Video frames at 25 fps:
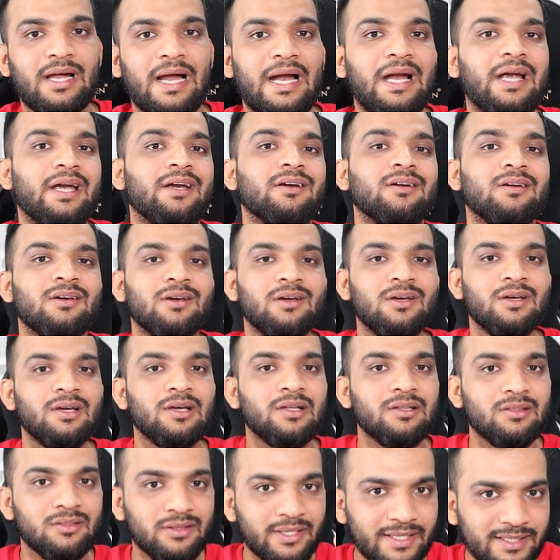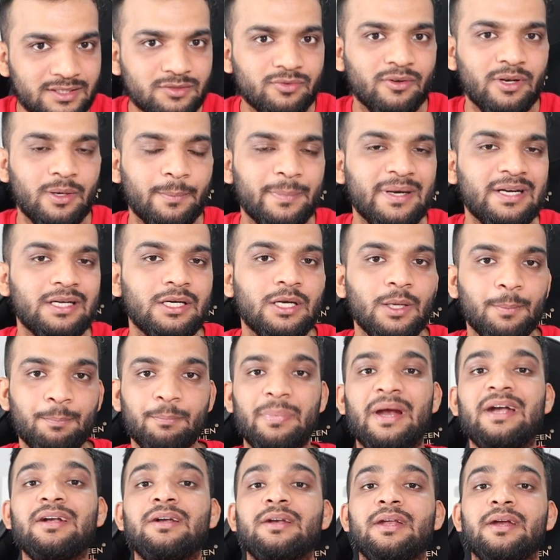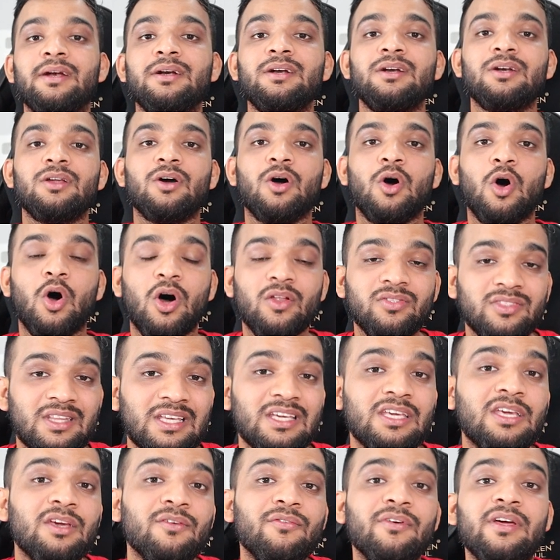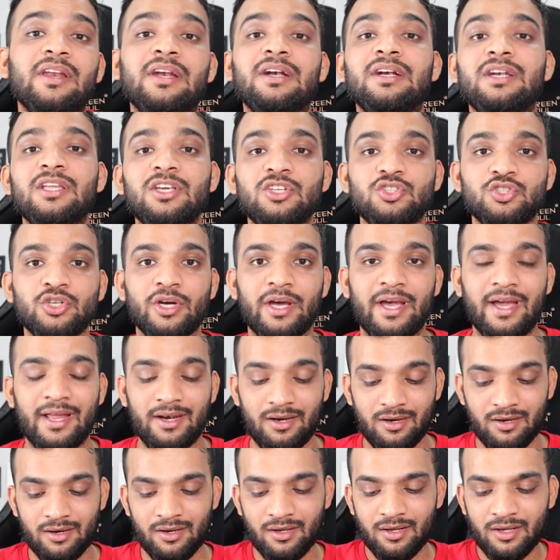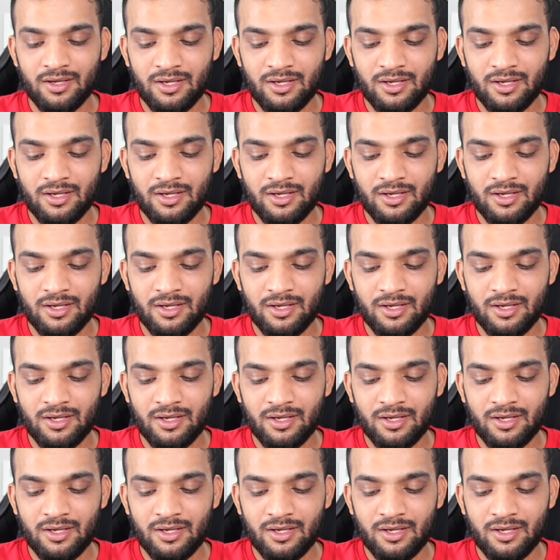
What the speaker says: And this will be dependent on the given integer n.